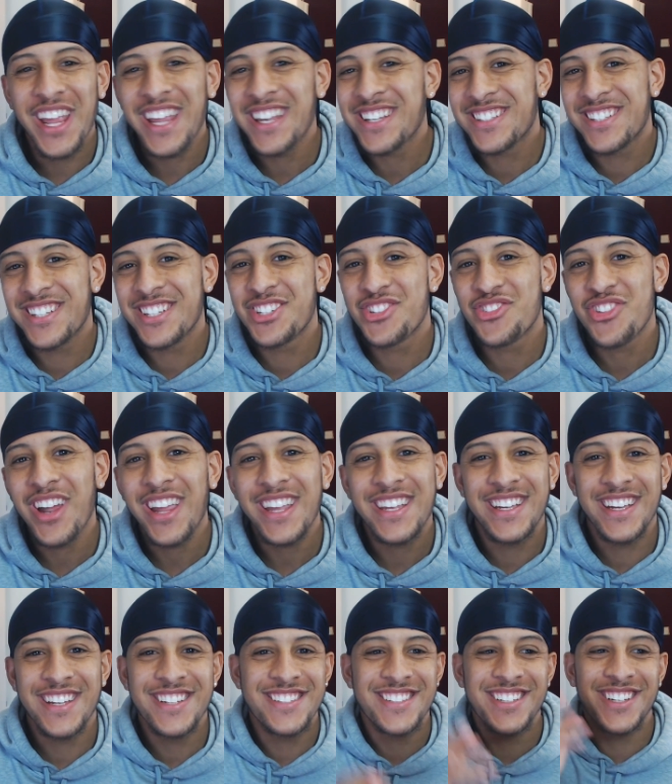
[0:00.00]
into Stray
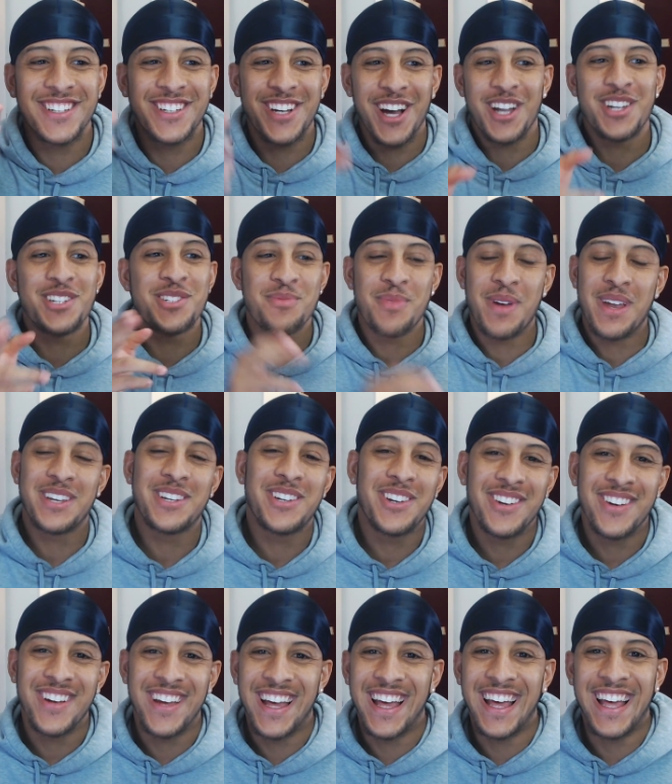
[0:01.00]
Kids God's Menu.
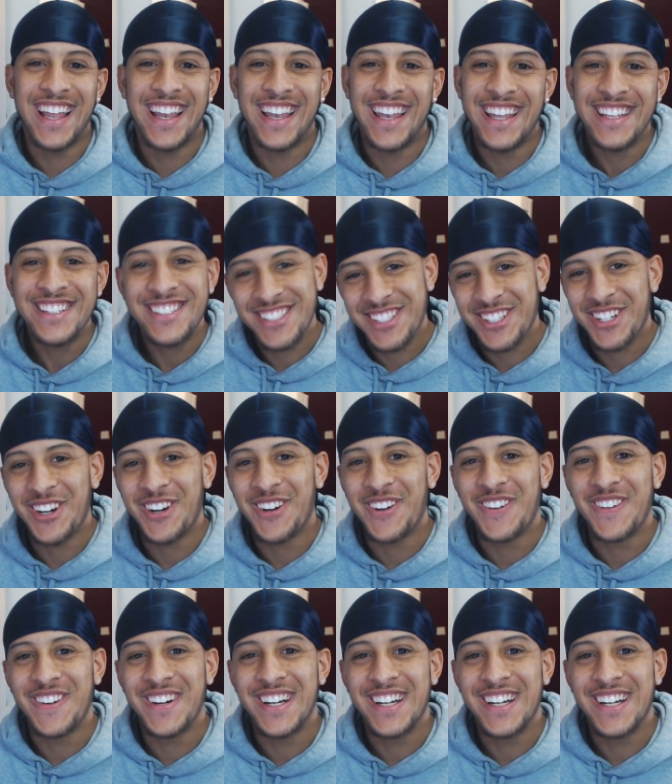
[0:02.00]
Let's go.